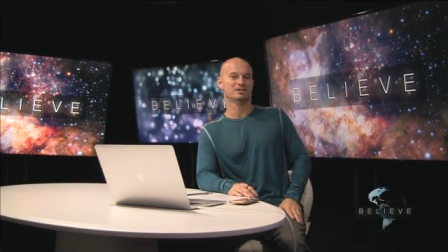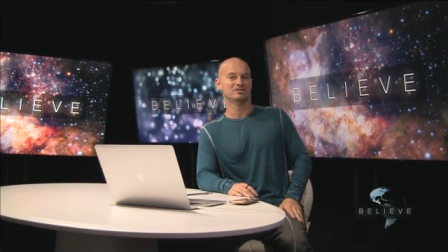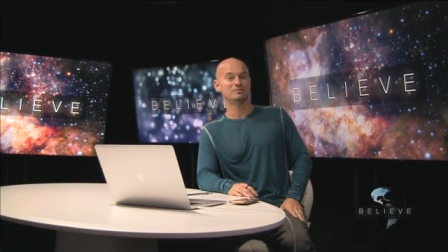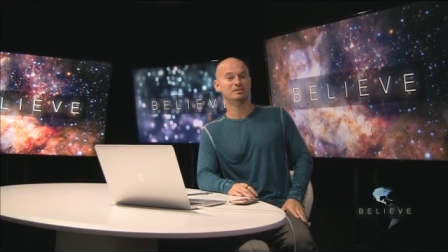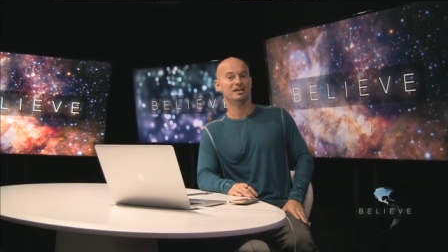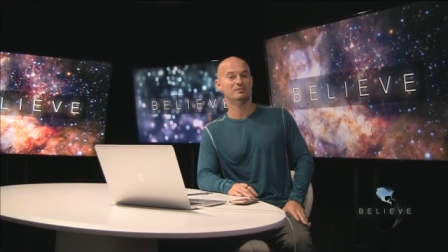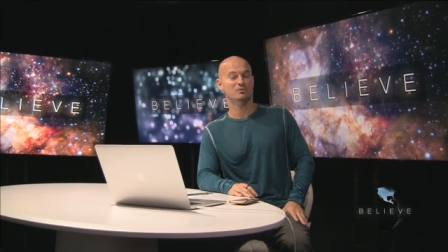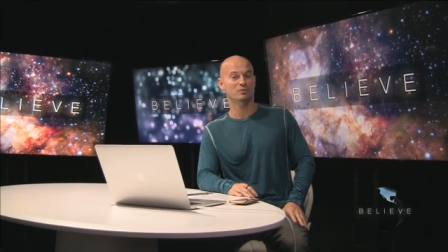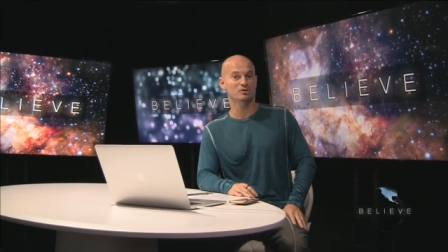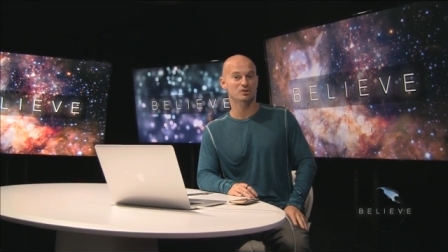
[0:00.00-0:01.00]
But
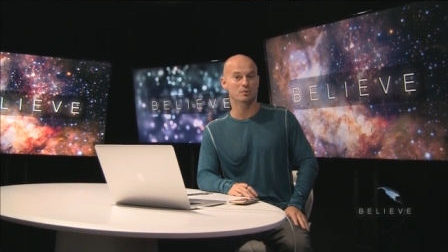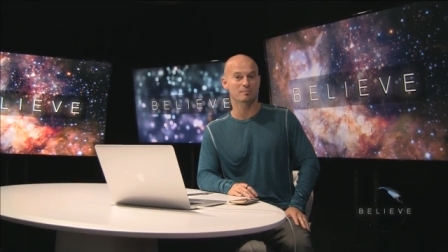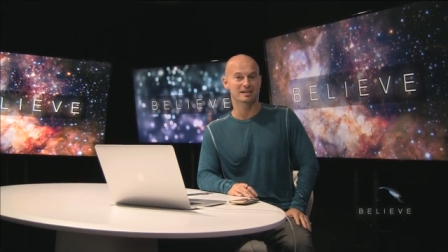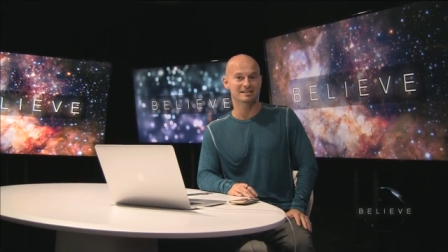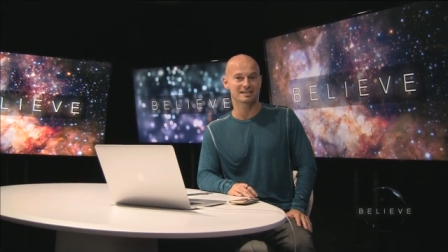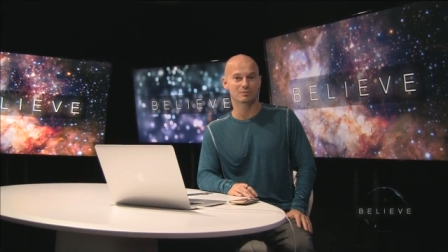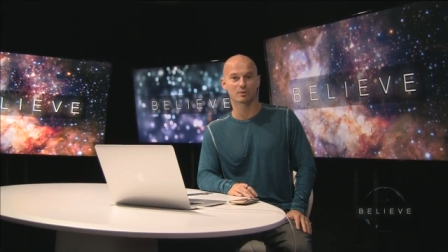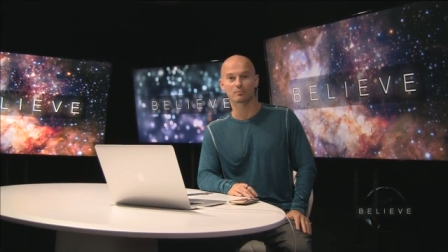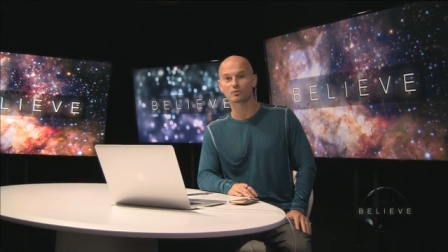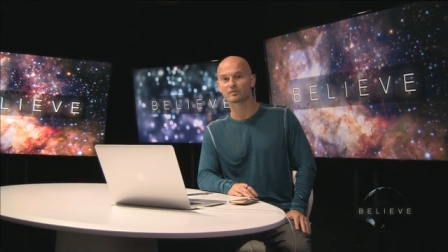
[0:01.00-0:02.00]
sometimes when we're so busy,
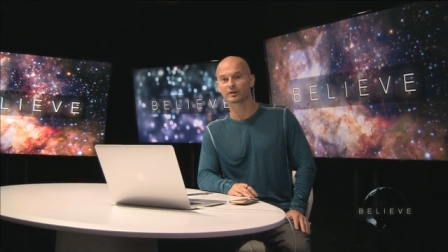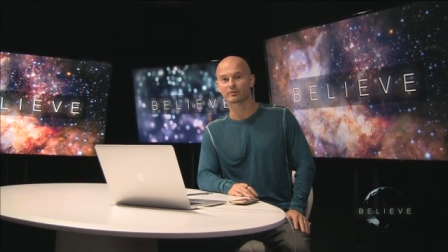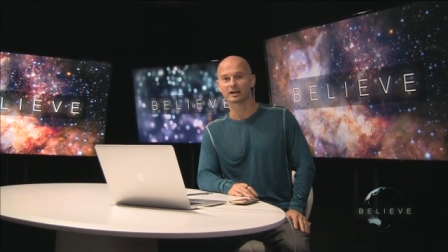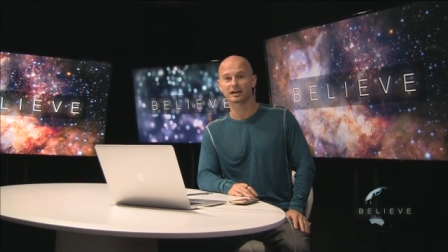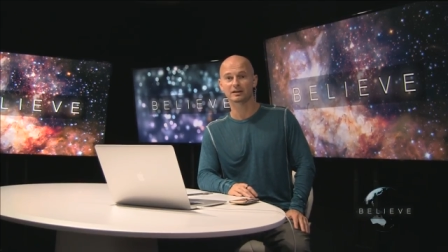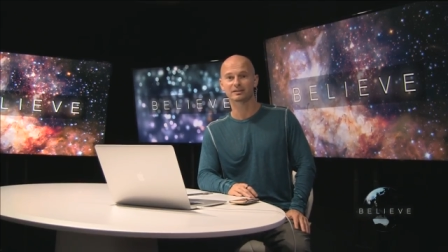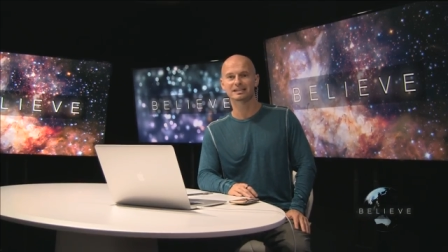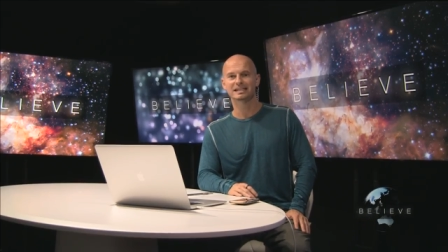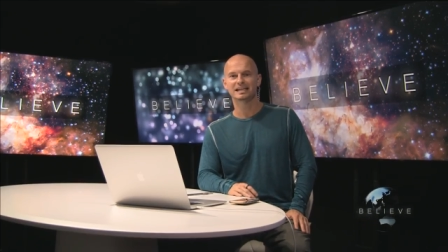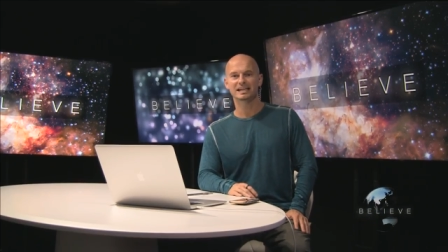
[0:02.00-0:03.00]
we're moving
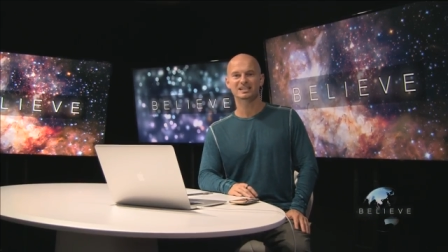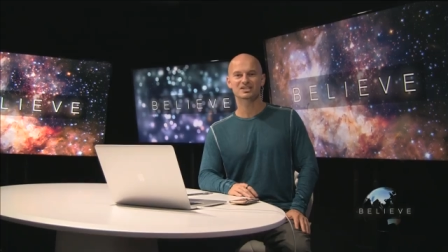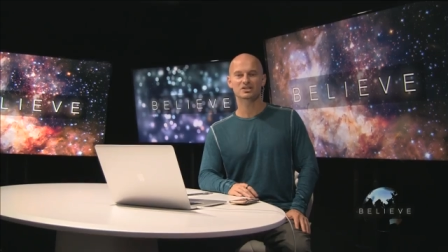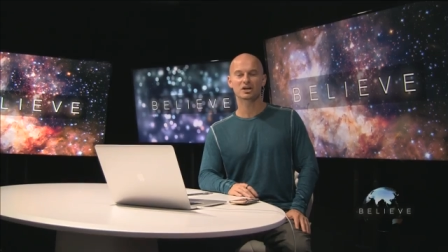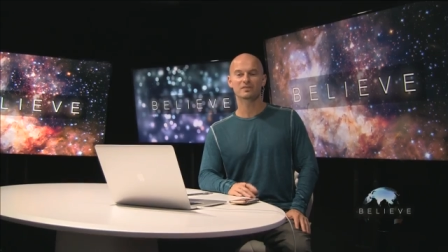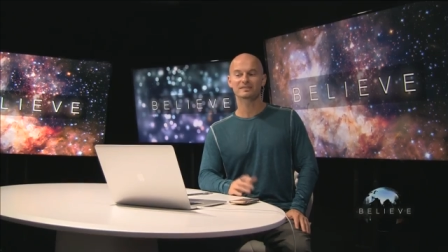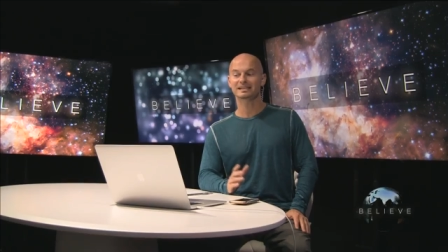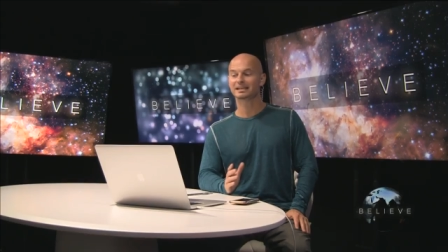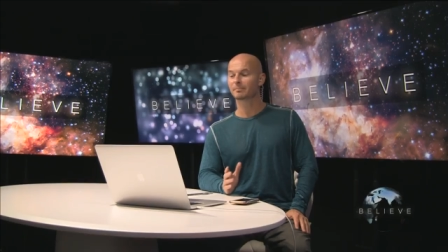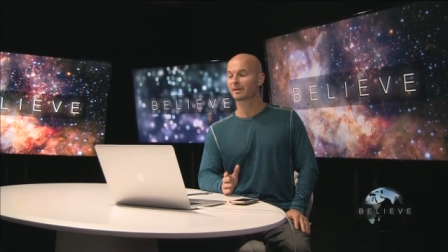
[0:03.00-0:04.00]
around, it's tough
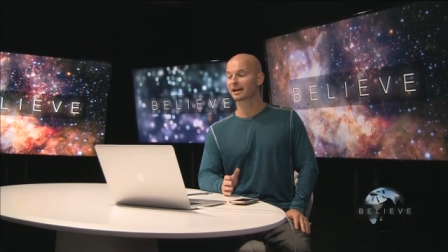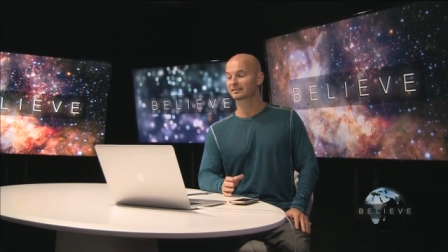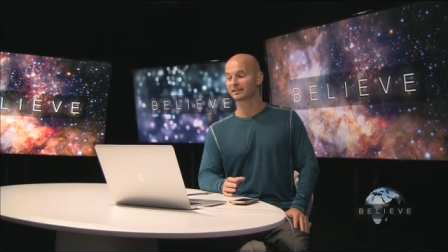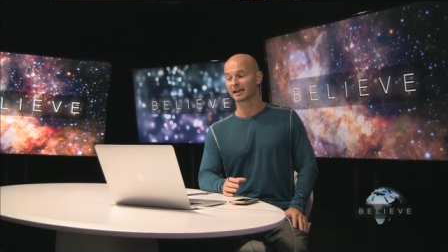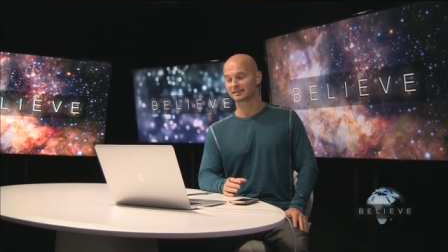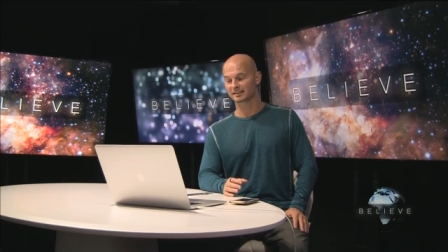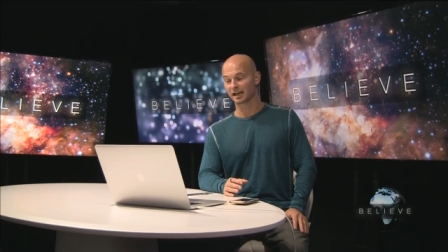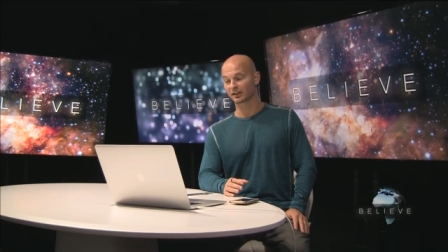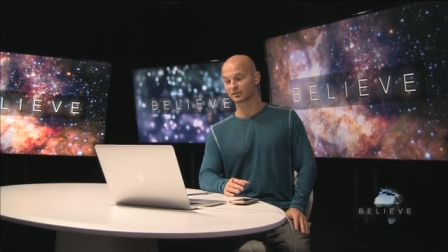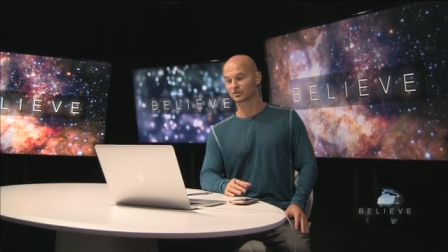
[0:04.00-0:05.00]
to get back to that
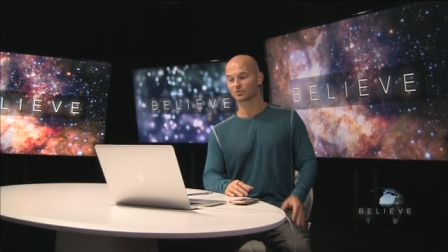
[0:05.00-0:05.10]
silence.